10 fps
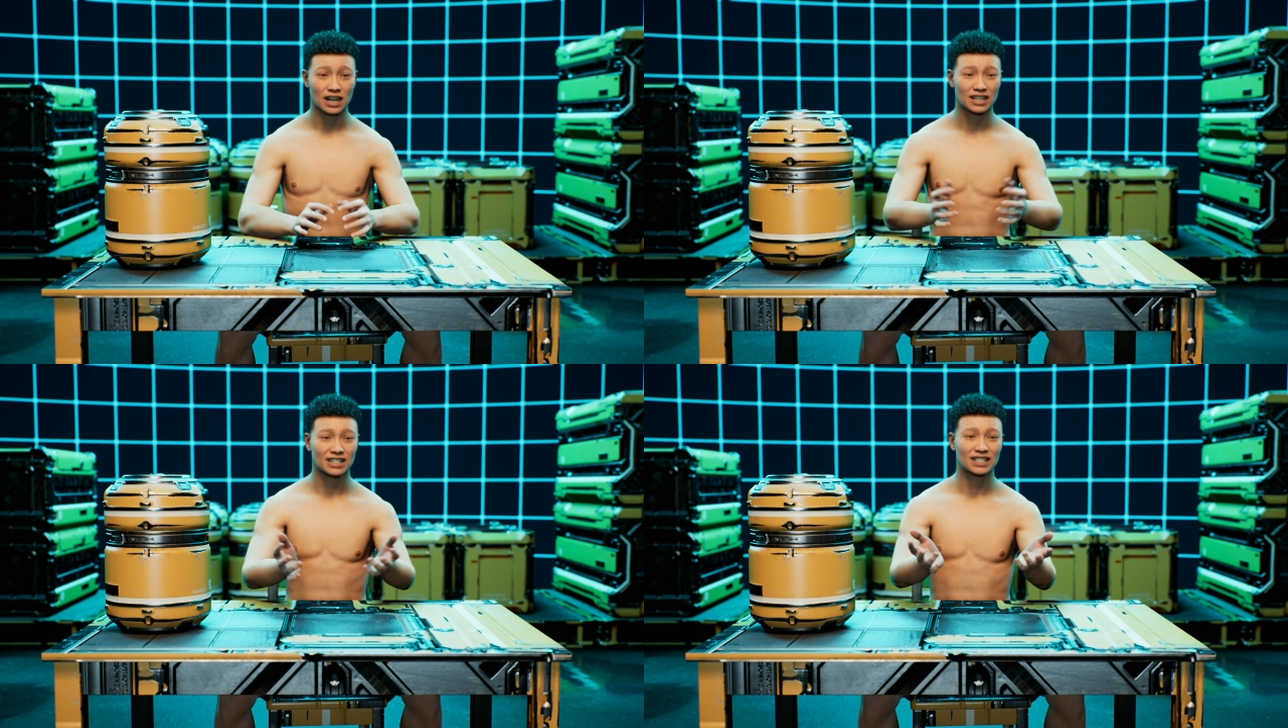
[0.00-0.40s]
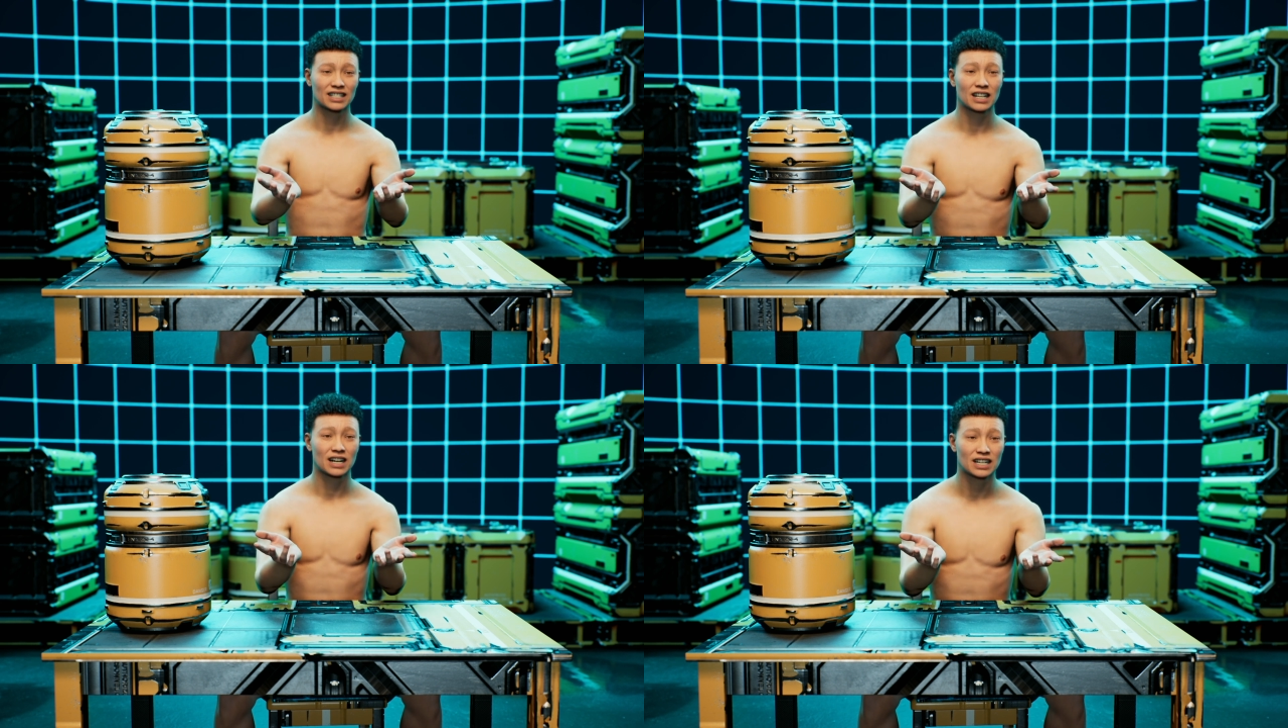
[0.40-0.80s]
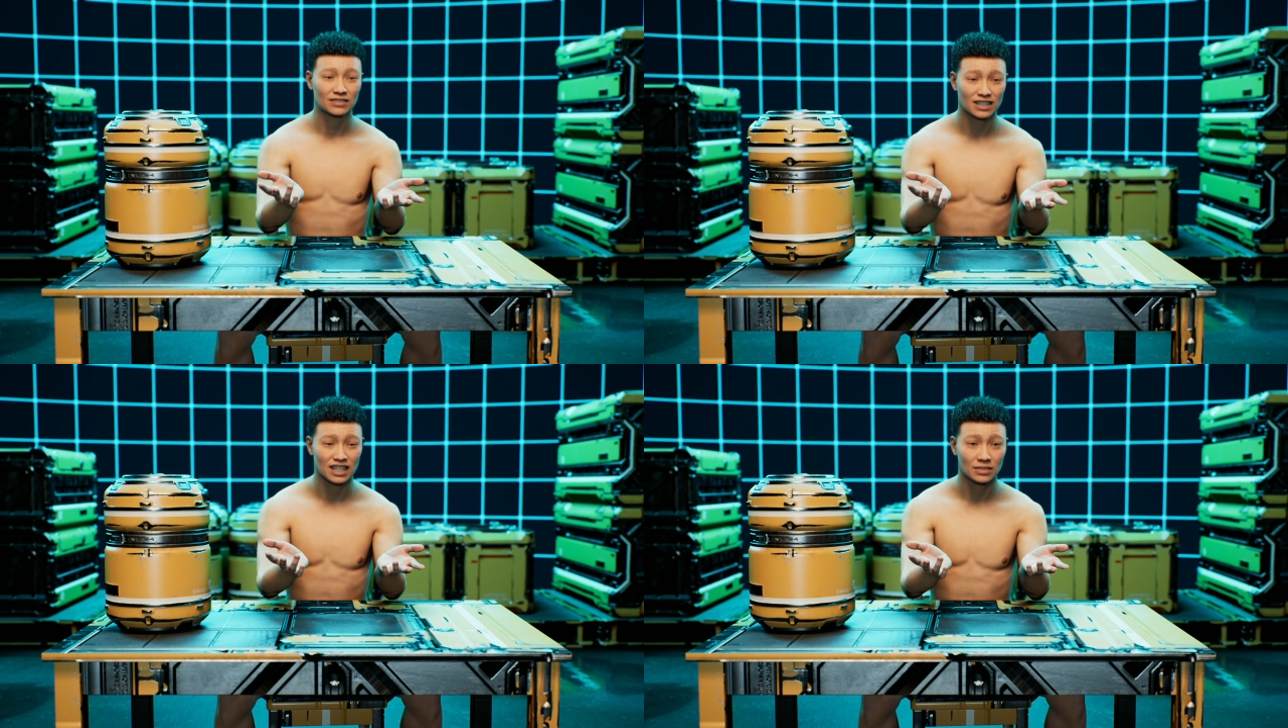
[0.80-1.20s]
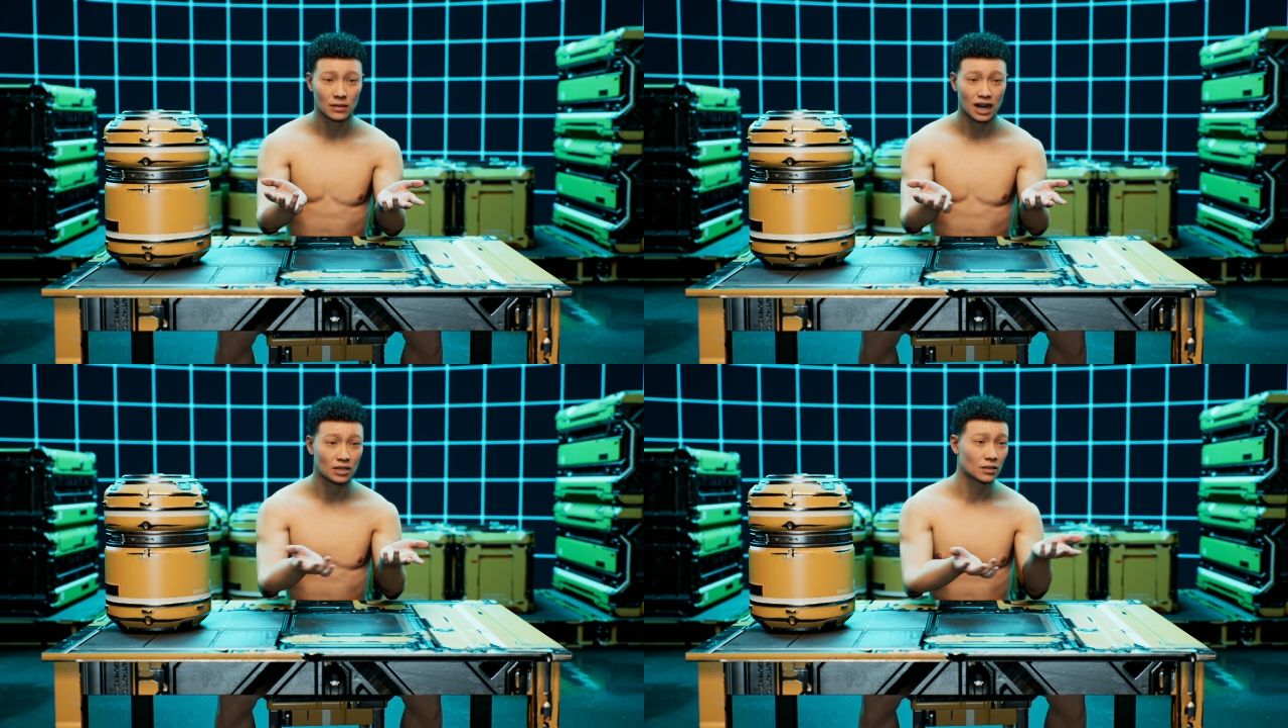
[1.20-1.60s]
nice, even leaning
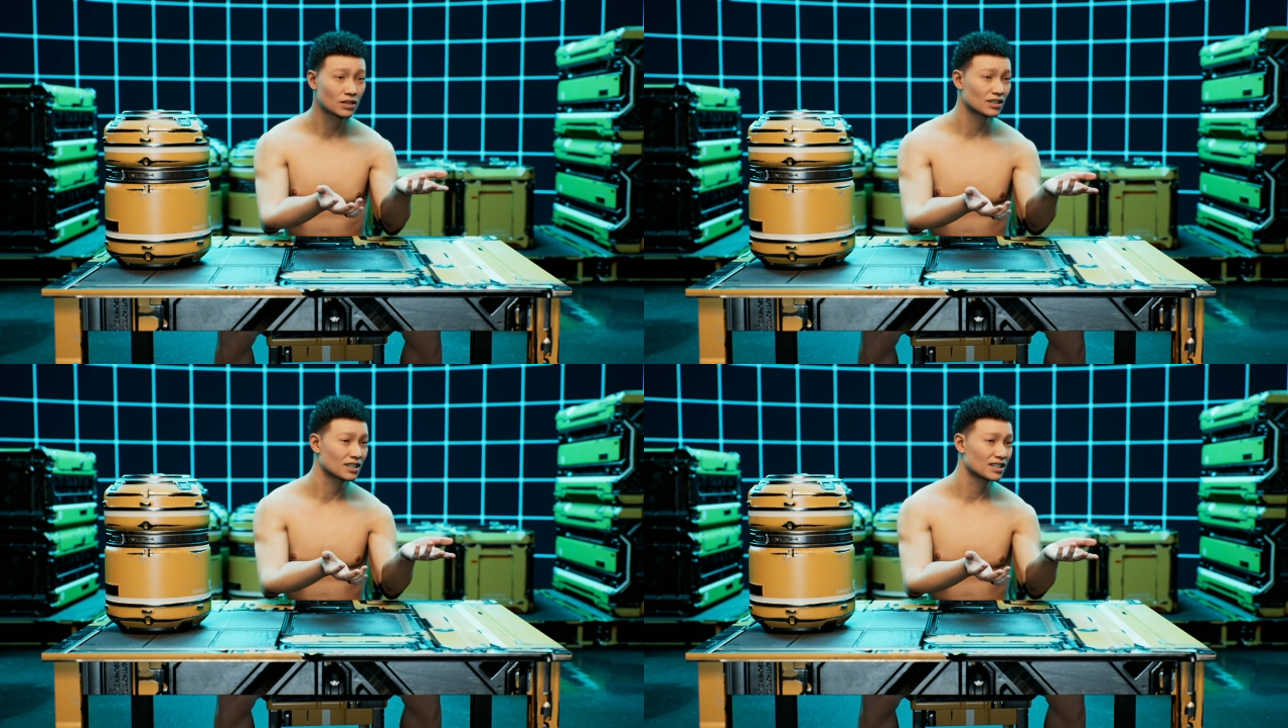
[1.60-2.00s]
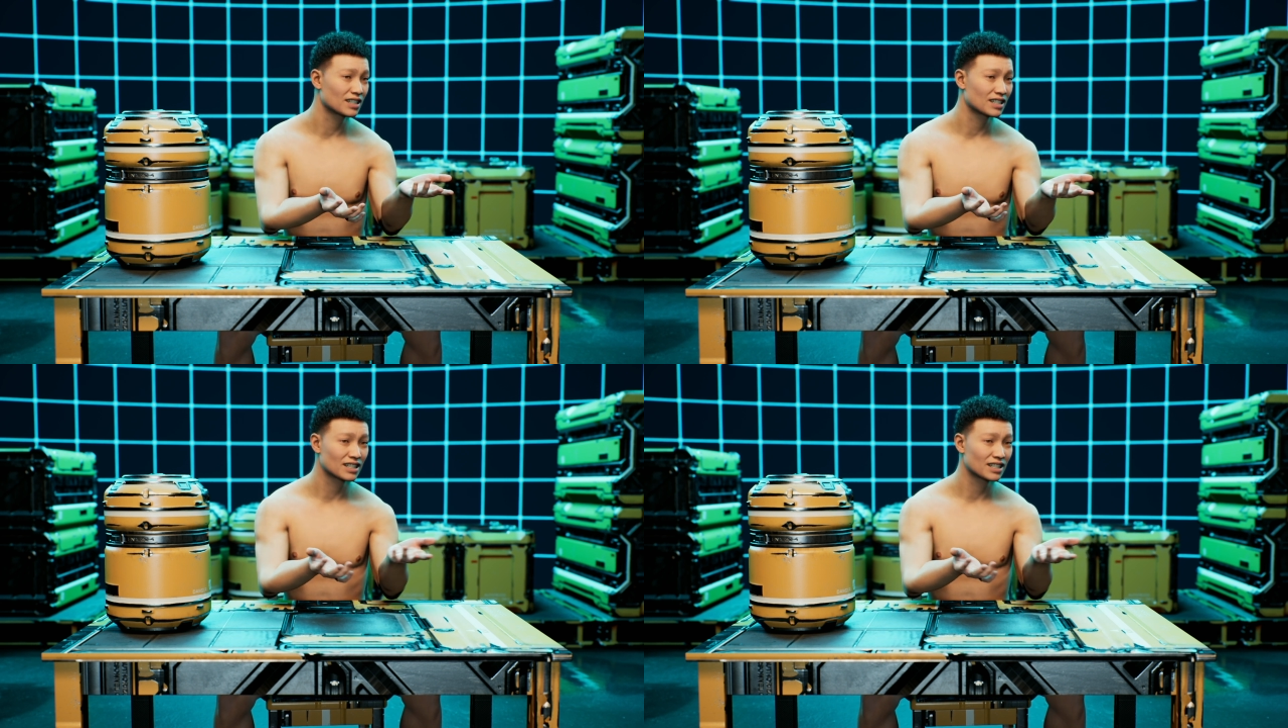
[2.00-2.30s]
my elbows.